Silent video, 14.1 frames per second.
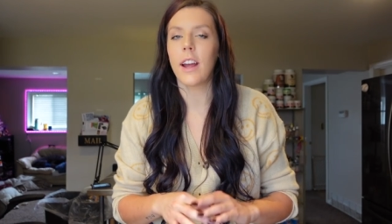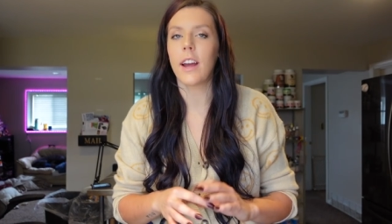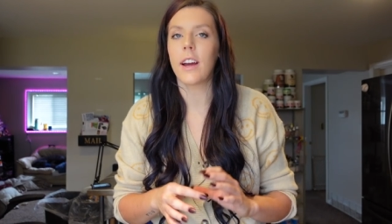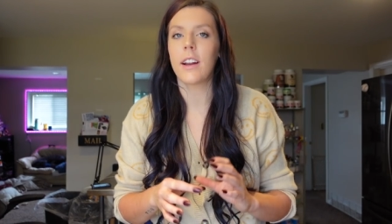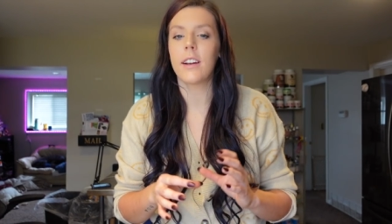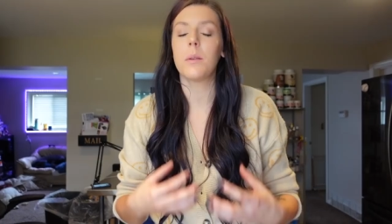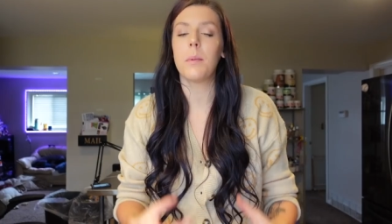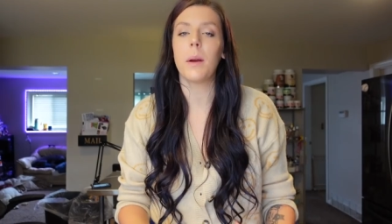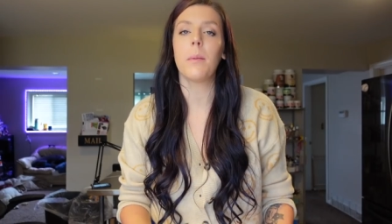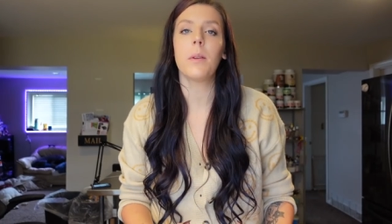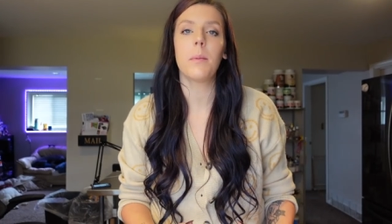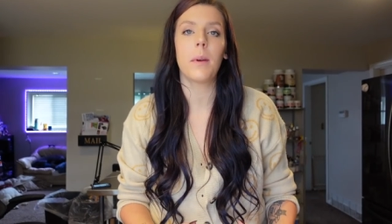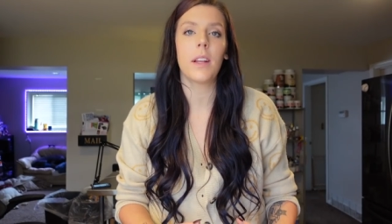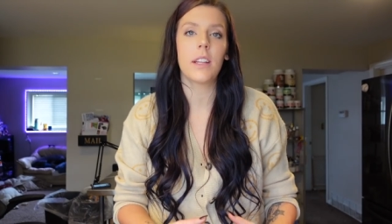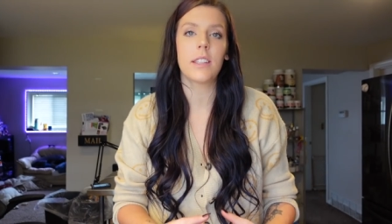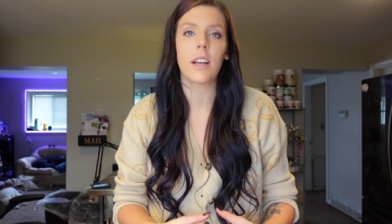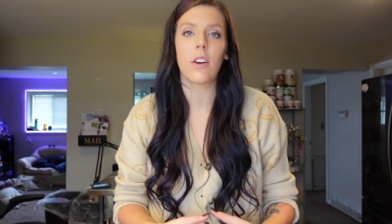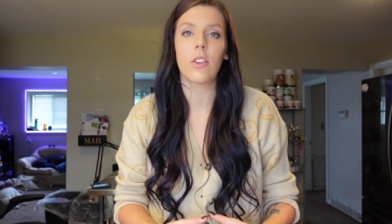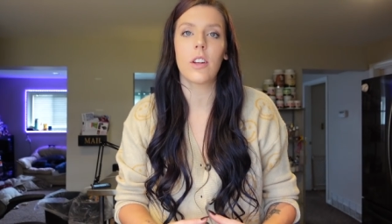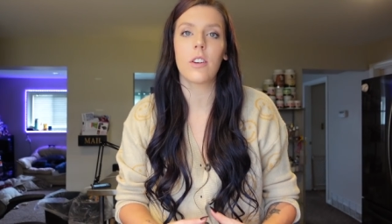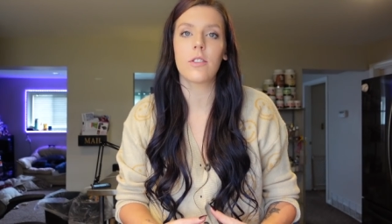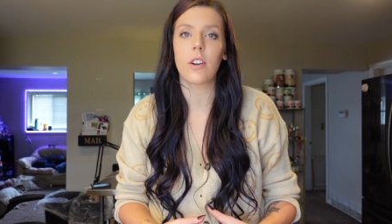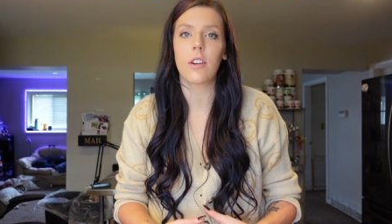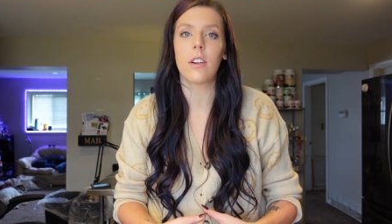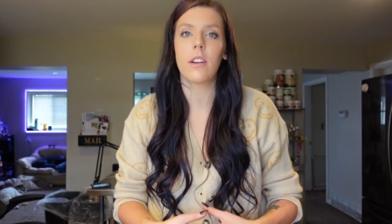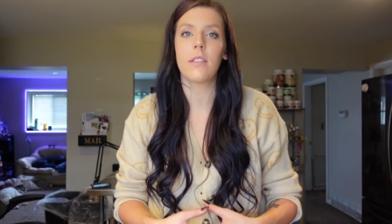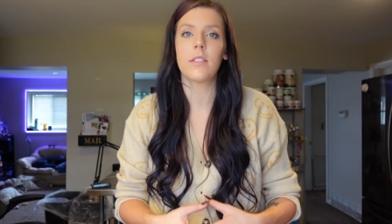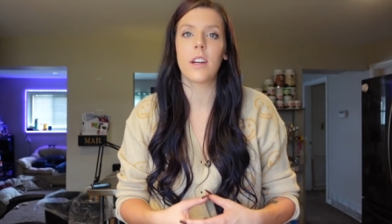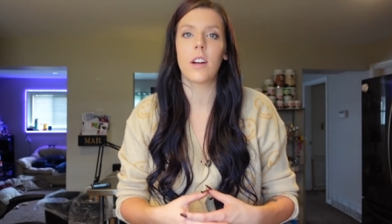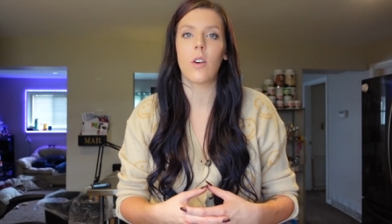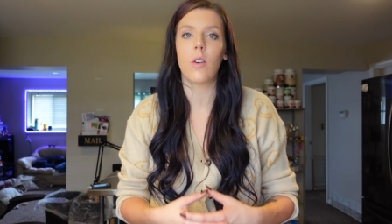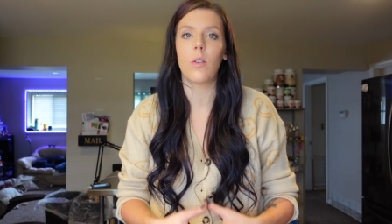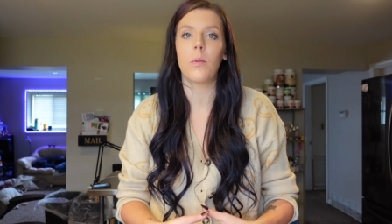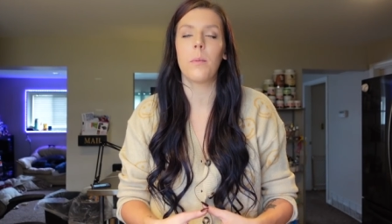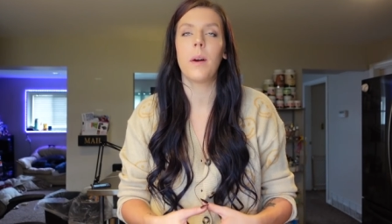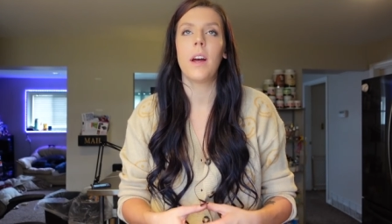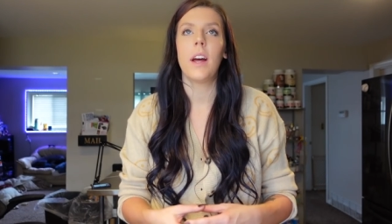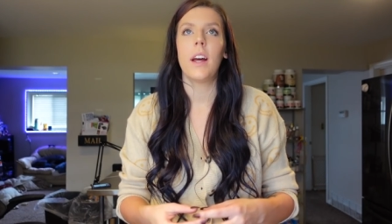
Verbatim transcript: And to be able to make these healthy alternatives at home